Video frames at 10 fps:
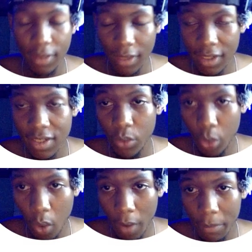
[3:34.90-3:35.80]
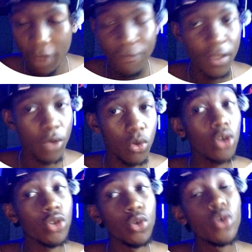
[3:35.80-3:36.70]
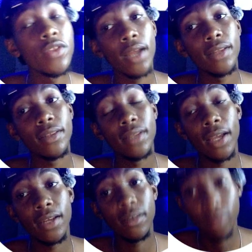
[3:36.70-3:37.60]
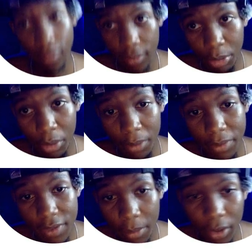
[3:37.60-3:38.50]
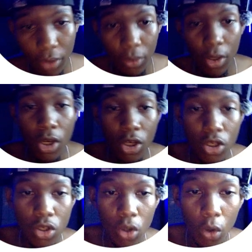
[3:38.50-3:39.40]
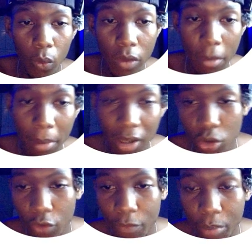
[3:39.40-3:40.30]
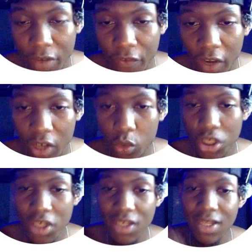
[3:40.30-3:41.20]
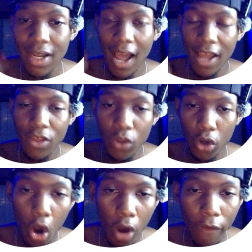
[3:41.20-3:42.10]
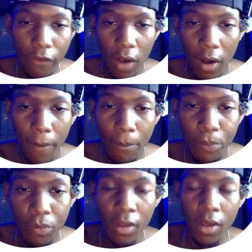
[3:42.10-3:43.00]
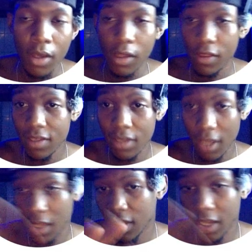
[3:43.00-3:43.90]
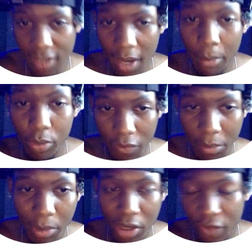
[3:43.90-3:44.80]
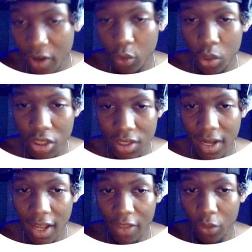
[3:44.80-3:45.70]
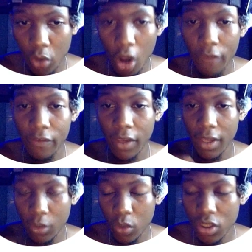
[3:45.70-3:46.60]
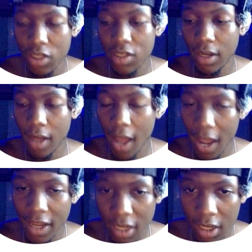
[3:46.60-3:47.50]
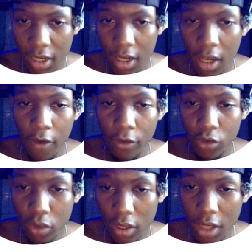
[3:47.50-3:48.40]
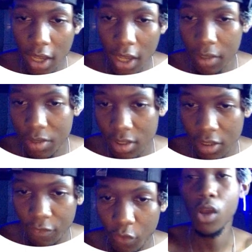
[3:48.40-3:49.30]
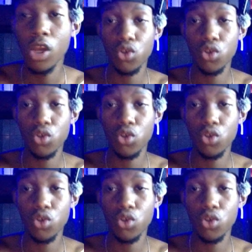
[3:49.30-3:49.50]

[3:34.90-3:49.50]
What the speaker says: That's a requirement. If they do not do that, then they're probably scamming you. So with a bunch of predefined questions that I thought of, these are the examples of the predefined questions that I thought of and the questions that I need so that I can be successful.